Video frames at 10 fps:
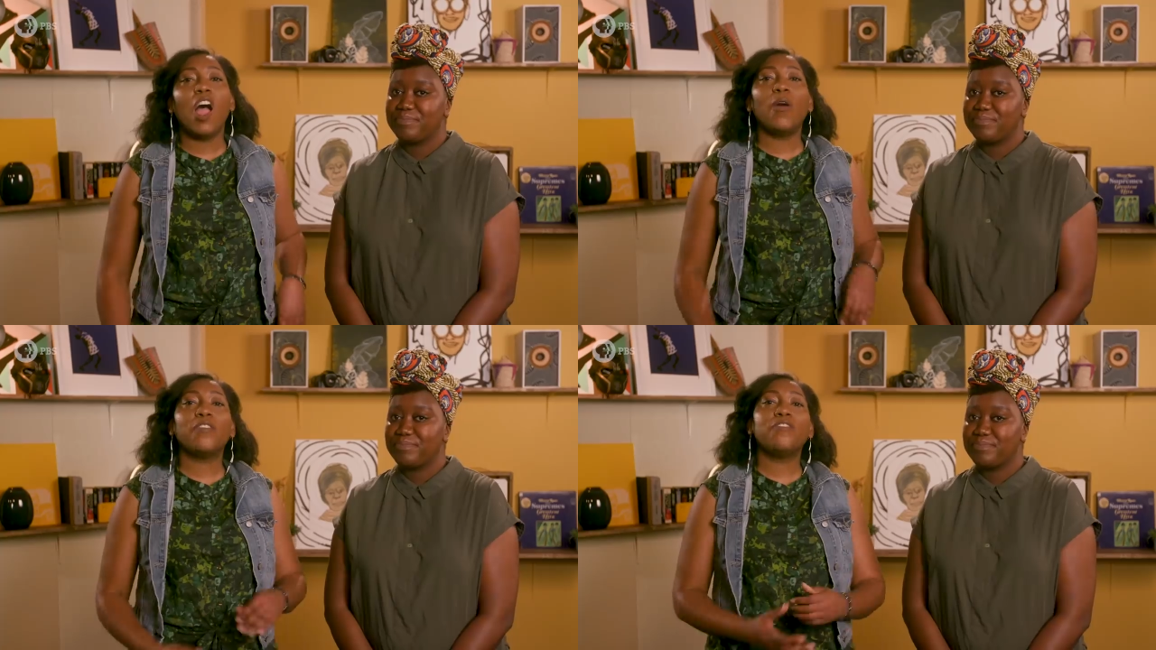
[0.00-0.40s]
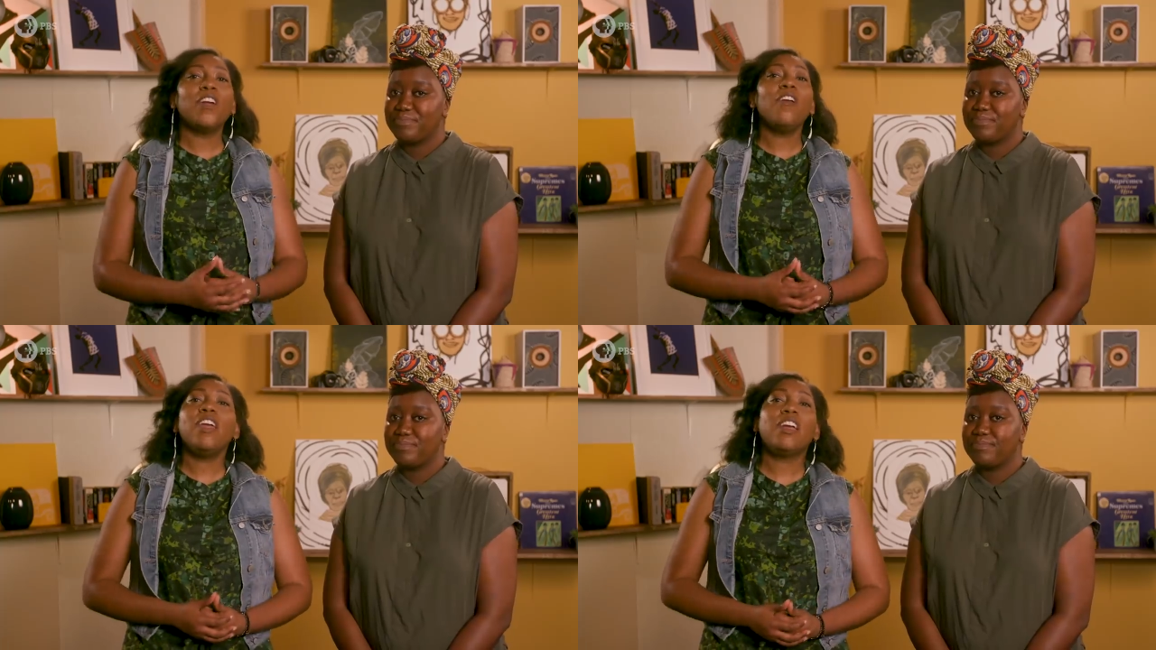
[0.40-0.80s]
Speaker 1: Our
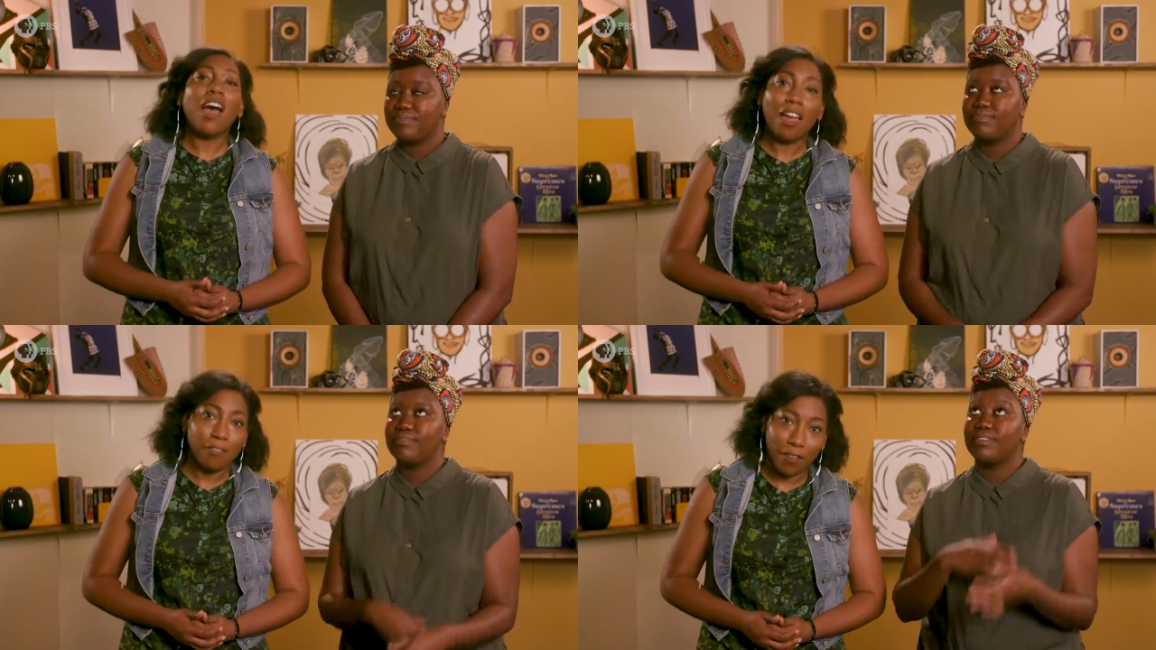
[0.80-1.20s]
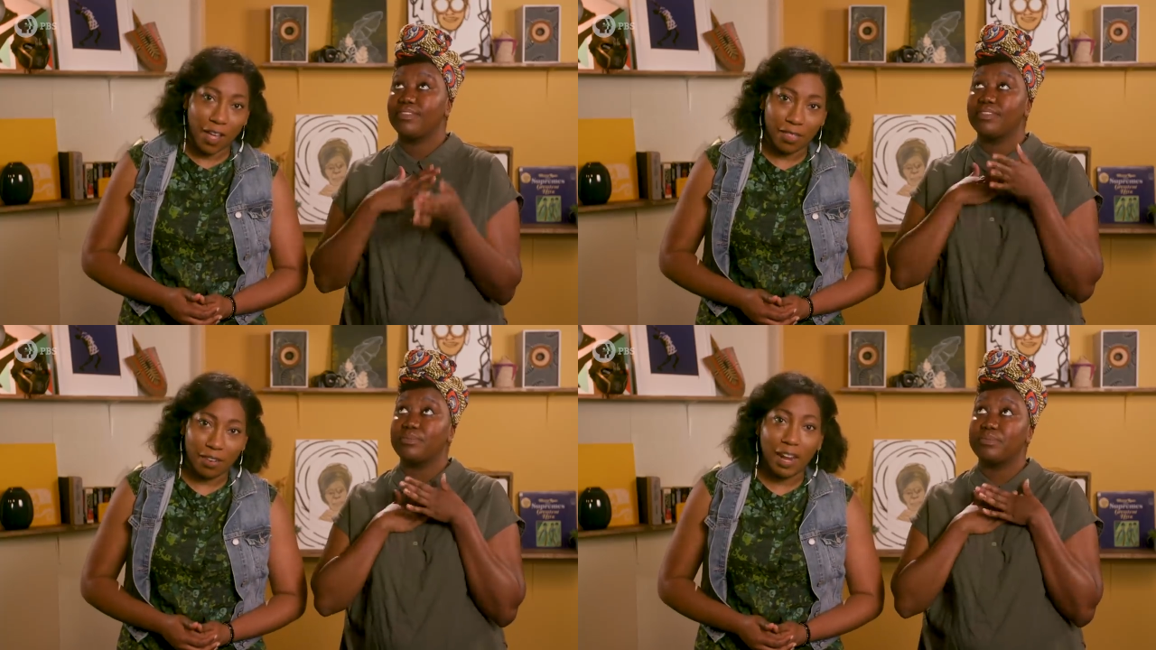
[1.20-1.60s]
fairy
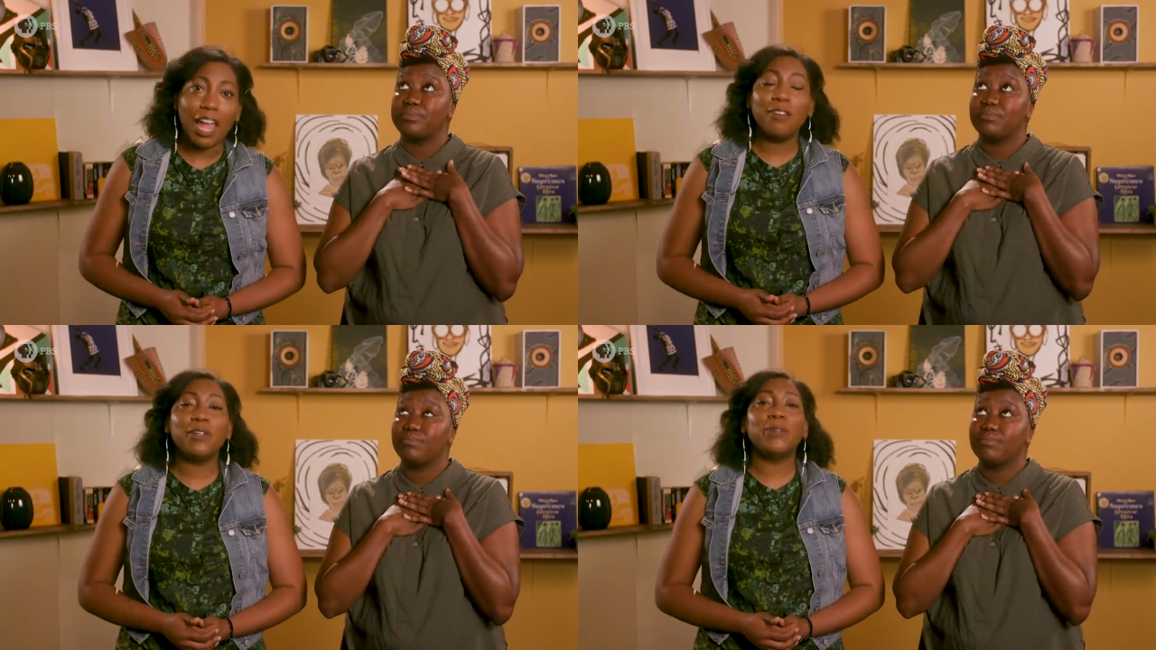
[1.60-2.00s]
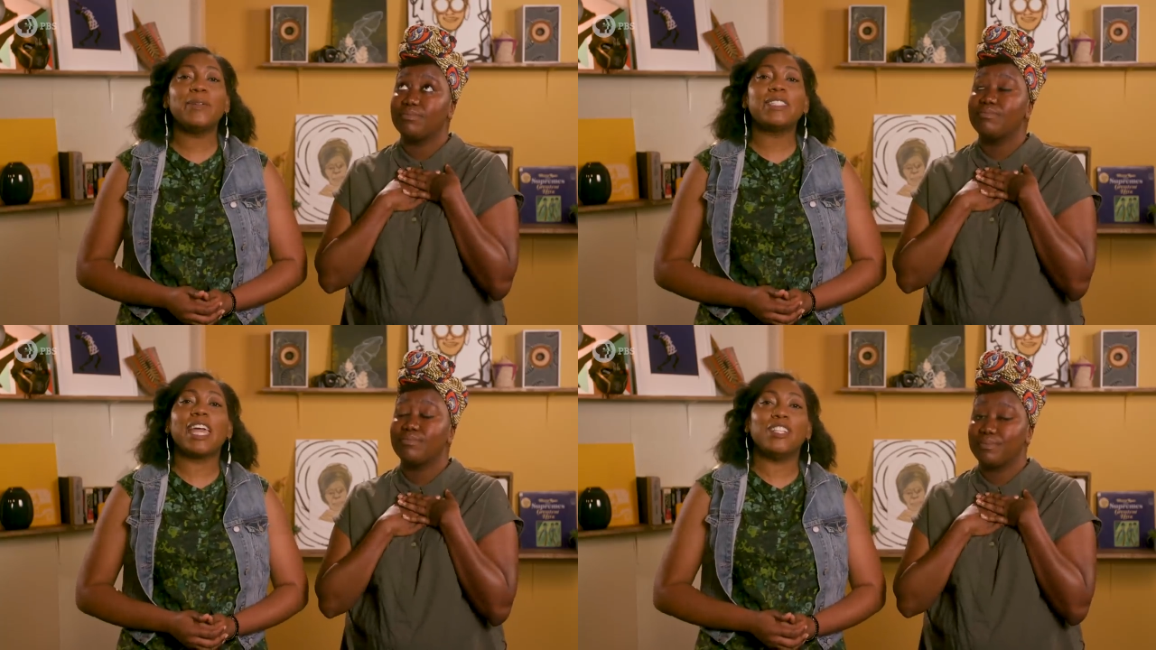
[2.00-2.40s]
godfather, Henry
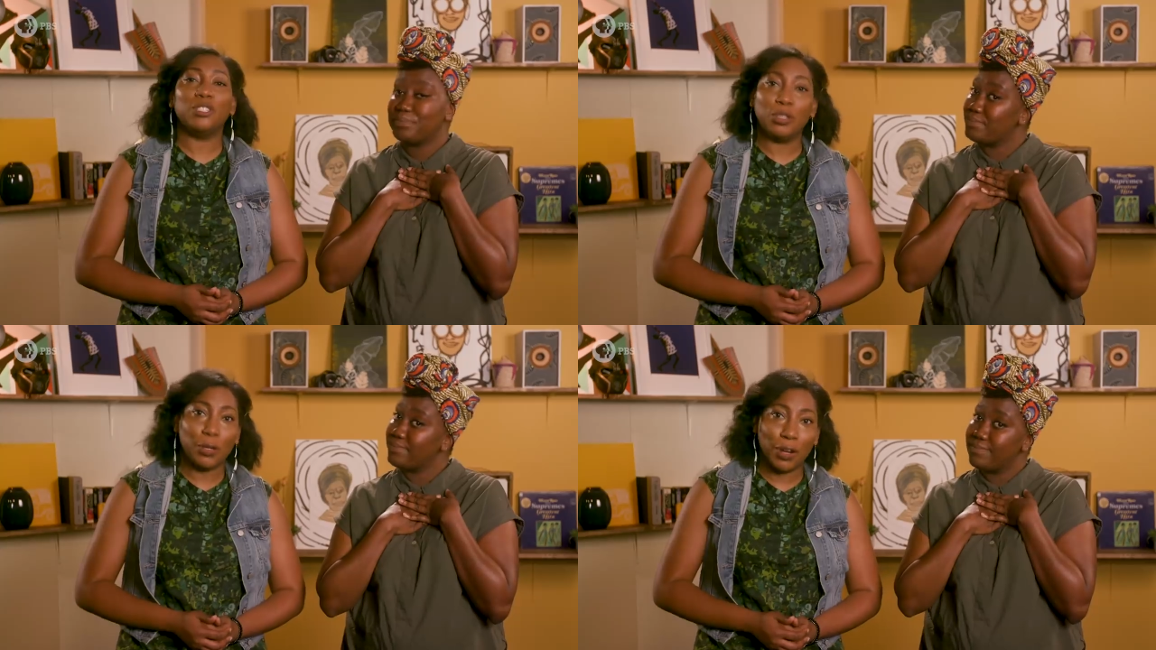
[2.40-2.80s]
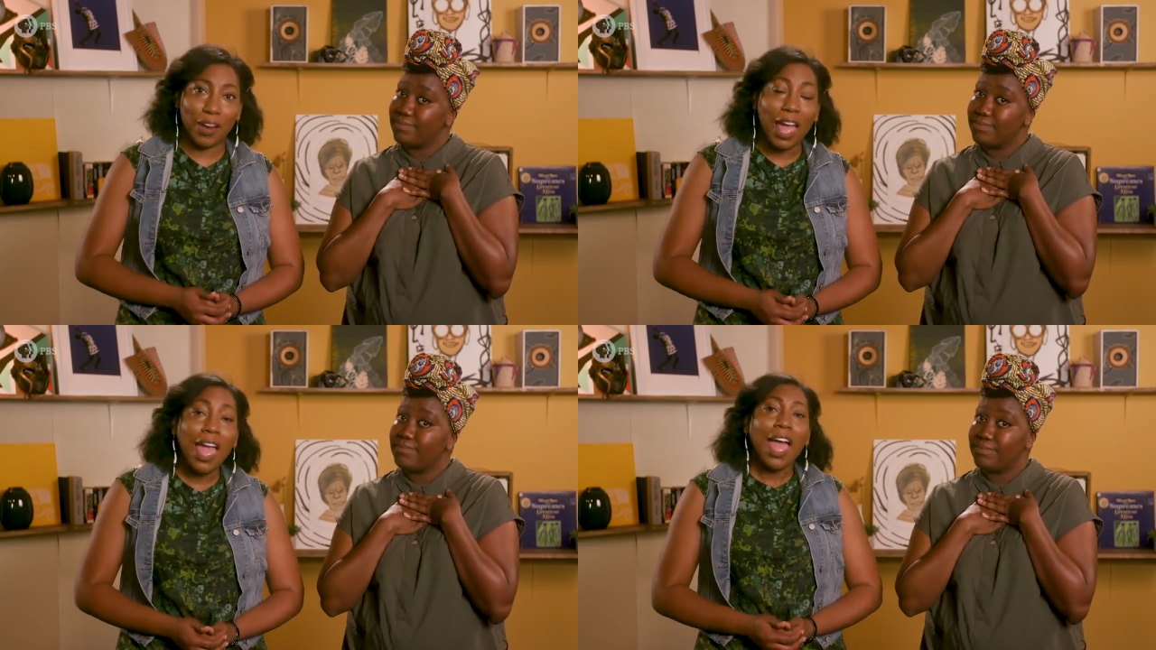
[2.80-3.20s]
Louis Gates Jr.,
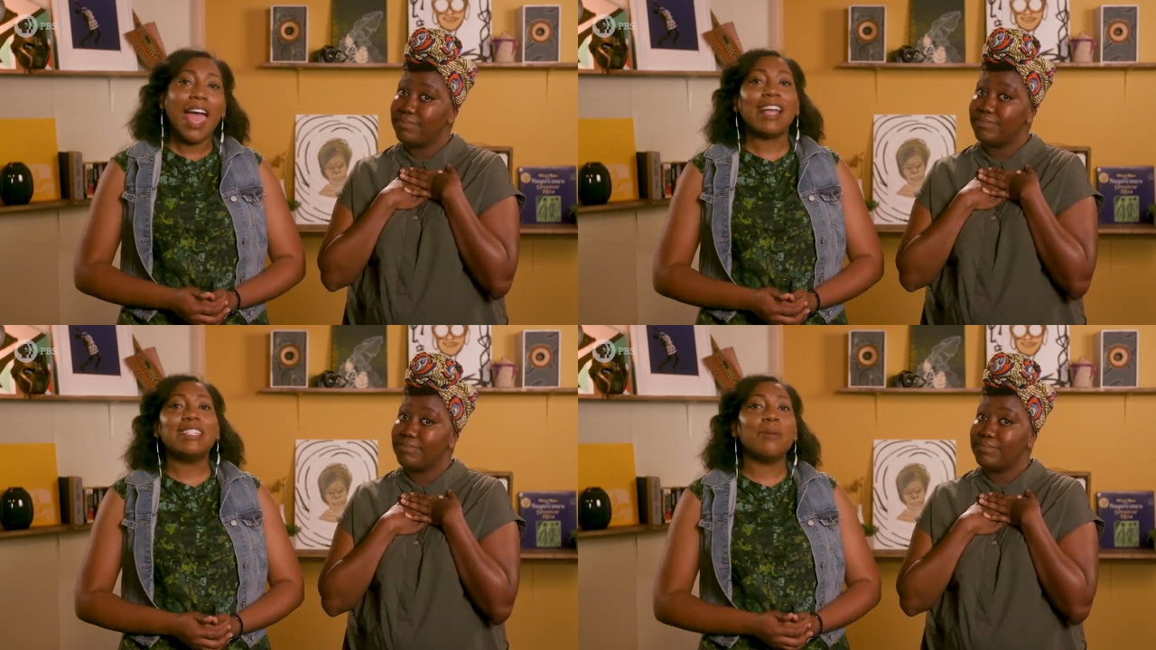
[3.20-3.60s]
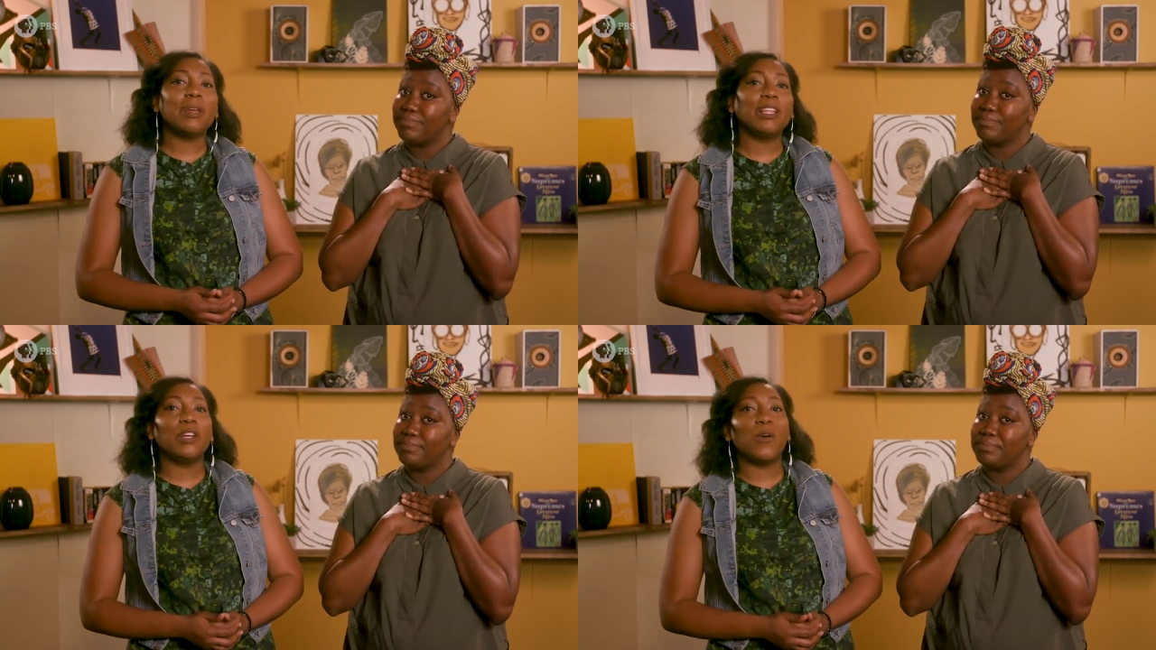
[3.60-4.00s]

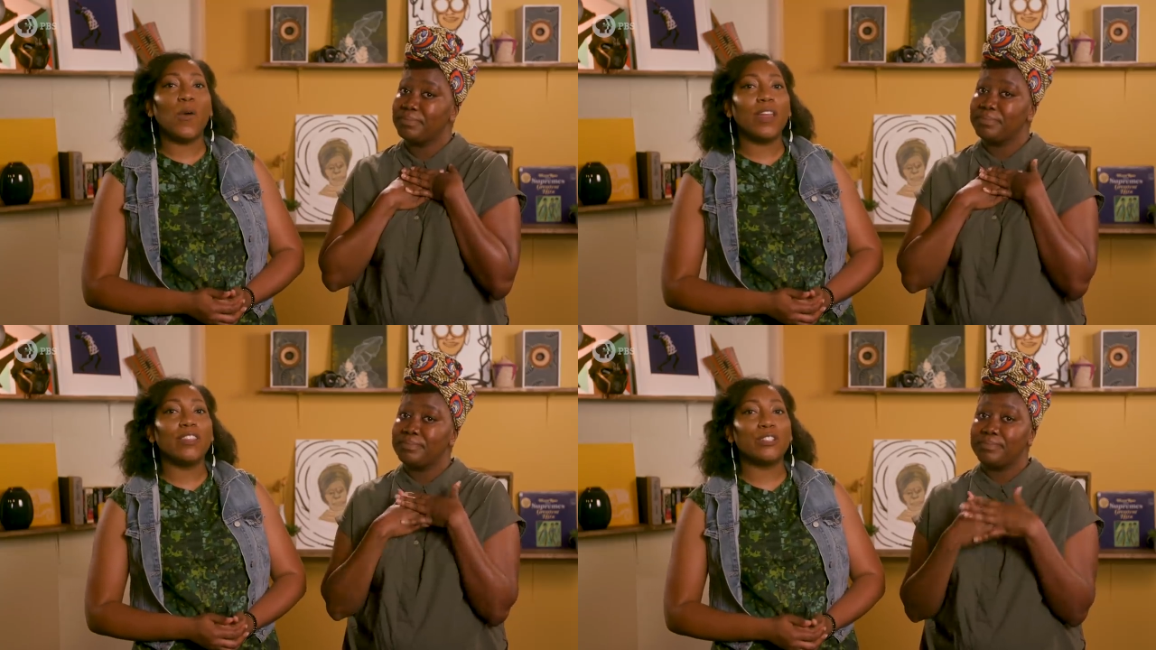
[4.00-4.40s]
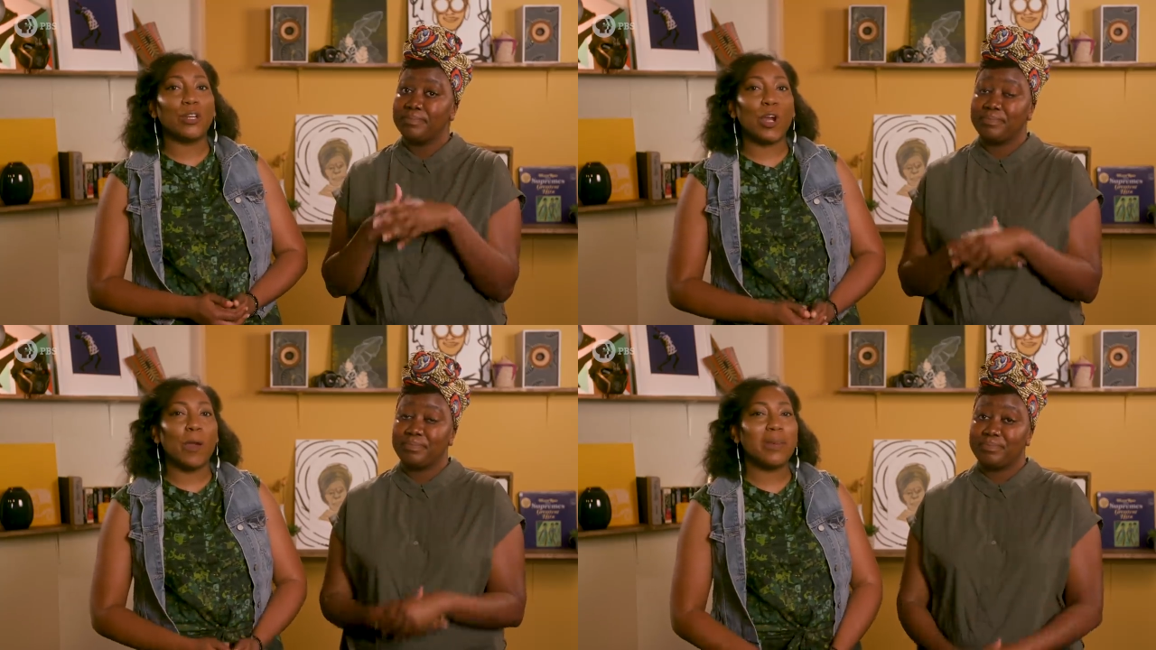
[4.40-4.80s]
academically coined the
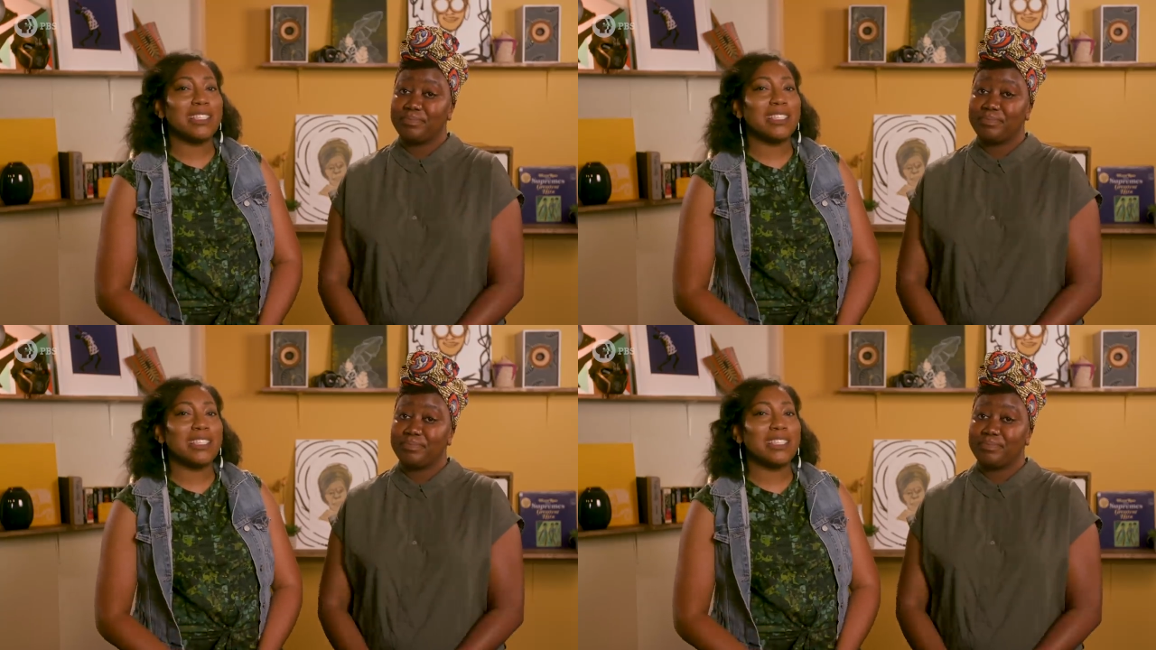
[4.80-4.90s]
term